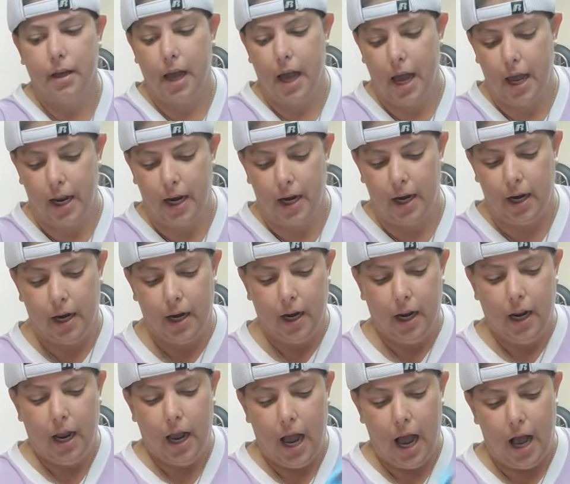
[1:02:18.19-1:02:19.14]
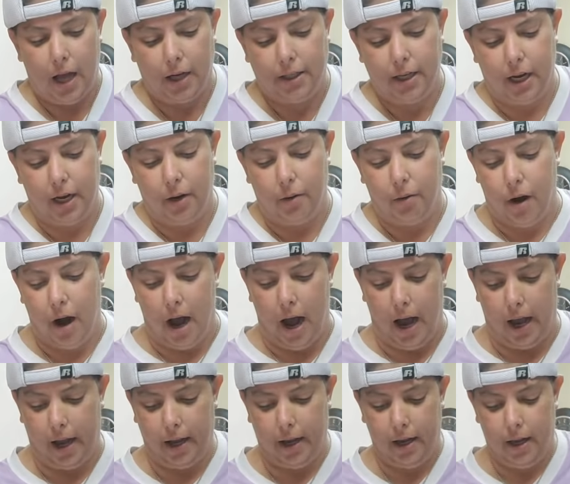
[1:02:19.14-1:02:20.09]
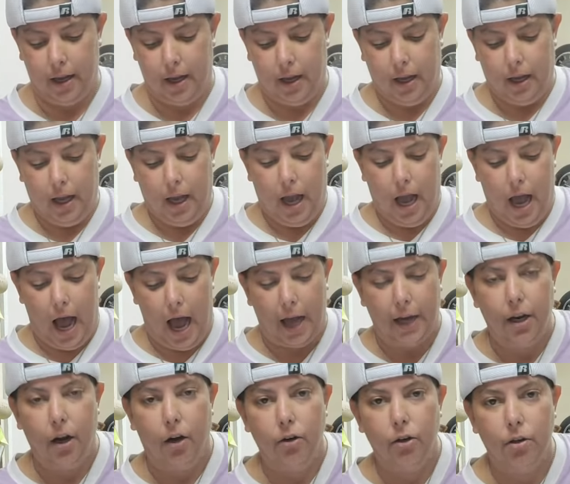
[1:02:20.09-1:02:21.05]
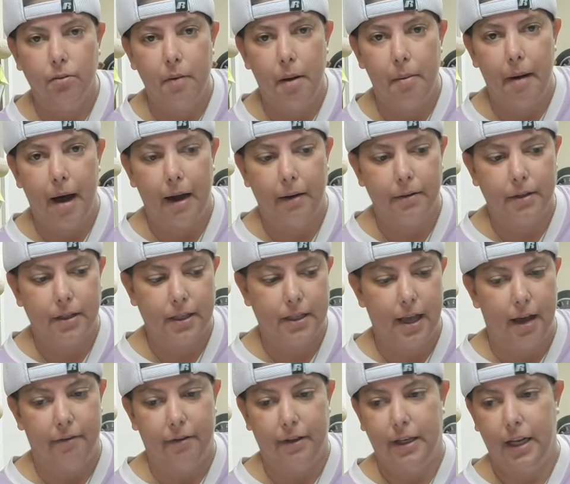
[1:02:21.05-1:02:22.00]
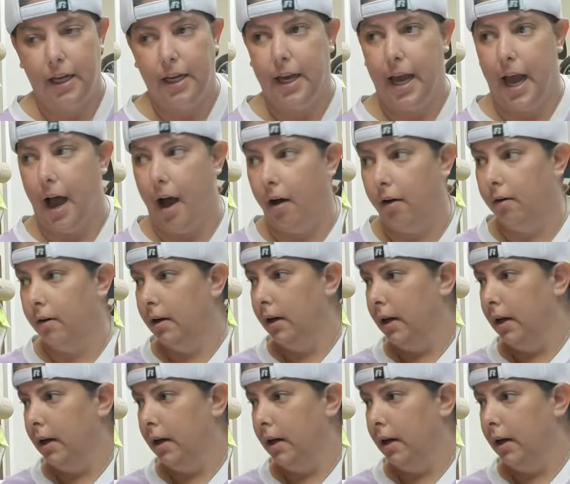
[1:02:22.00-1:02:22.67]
And I'll tell you why. I don't do my bottoms because I have a decal.